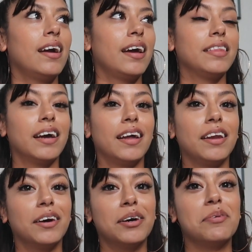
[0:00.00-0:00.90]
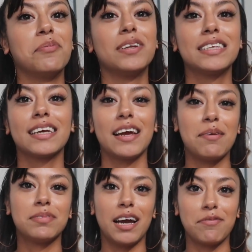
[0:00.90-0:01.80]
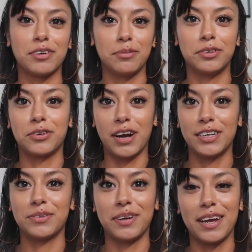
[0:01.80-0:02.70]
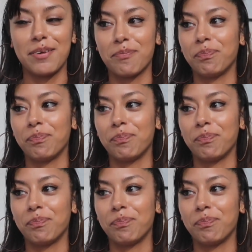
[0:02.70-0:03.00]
And then once it came time for him to graduate,